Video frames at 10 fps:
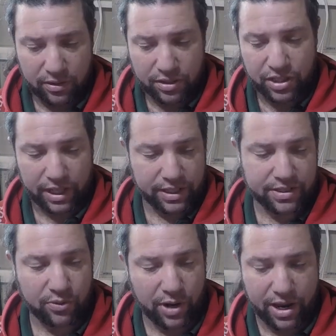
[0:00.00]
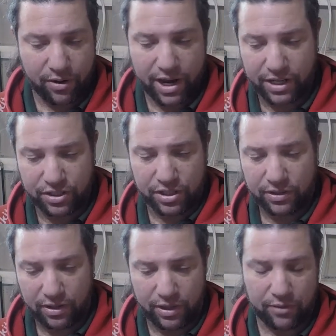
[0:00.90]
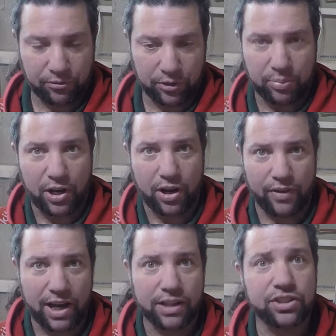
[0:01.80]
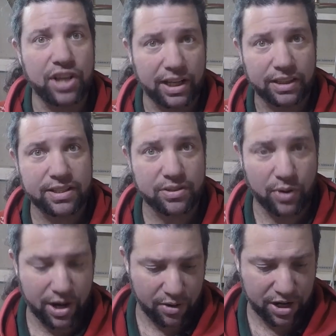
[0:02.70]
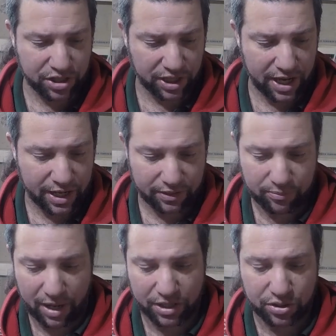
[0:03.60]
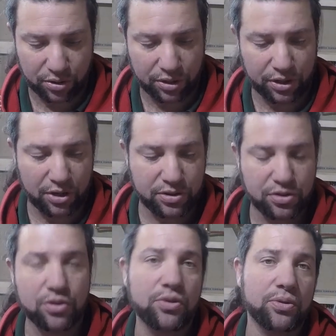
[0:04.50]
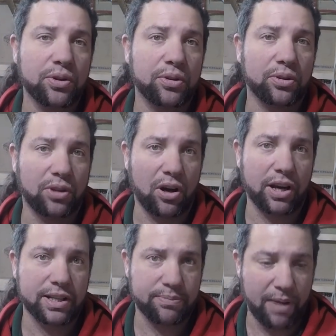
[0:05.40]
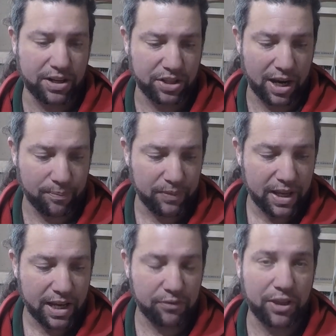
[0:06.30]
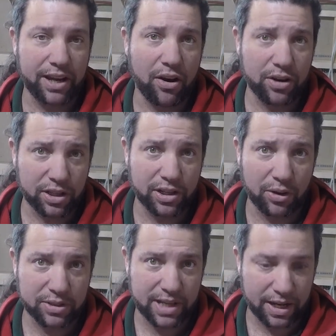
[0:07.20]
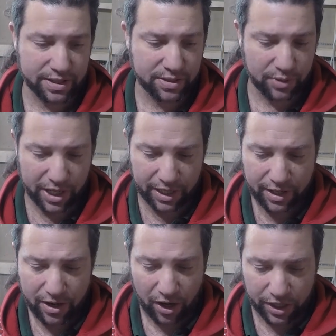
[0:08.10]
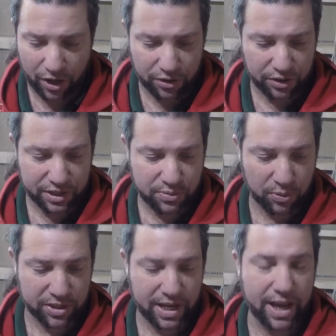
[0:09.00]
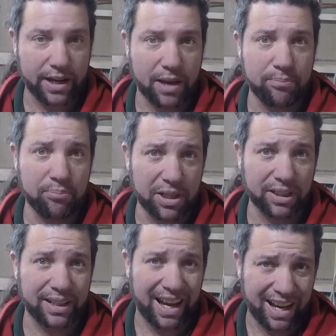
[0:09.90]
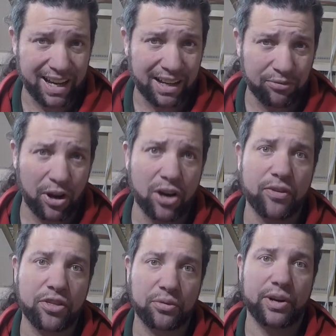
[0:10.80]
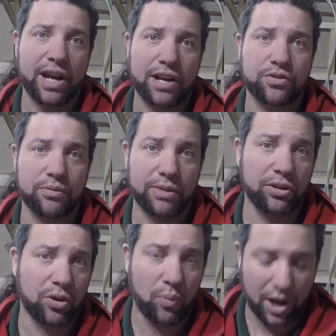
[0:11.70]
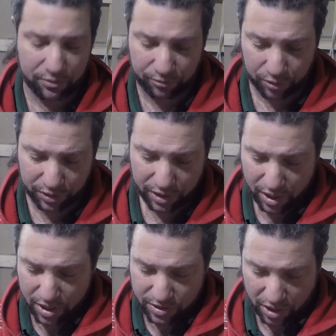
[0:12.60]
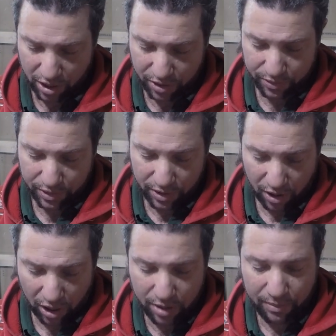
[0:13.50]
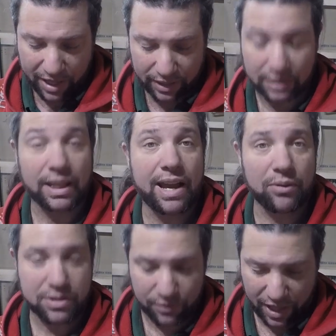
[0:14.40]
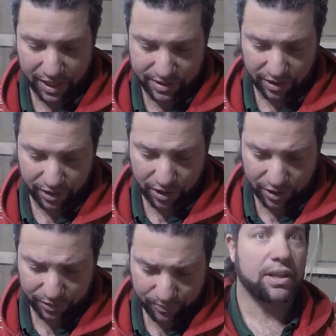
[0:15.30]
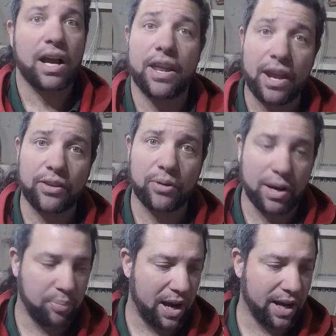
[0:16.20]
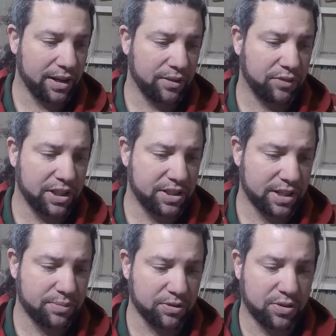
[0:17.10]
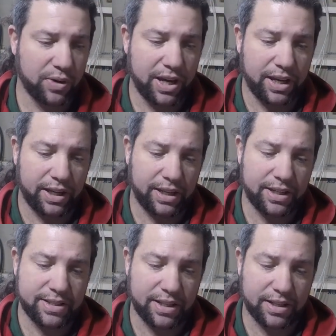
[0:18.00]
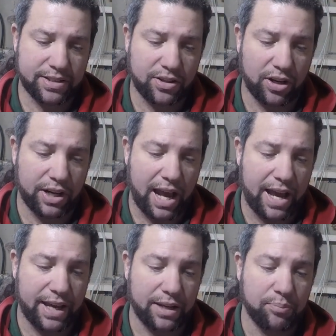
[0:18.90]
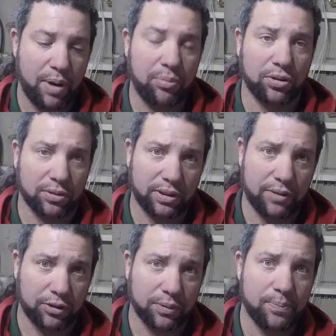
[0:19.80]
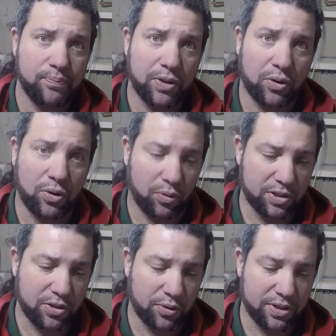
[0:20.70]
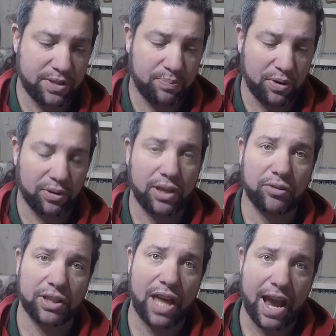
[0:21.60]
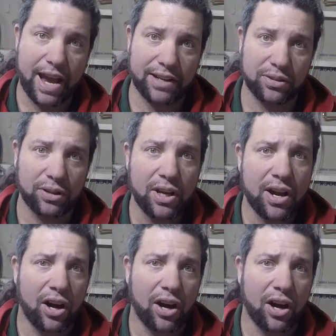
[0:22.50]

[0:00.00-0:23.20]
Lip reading: Check your square edge, then flip it over, check the square edge again. Make sure that those two lines match up. If they don't, you know it's out of square. I know that this one's out 1.5 mil over 300 mil or 1 foot, so I make allowance for that as I go. Another great part of the adjustable square is that it's got a bubble level, or what's called a spirit level in the handle.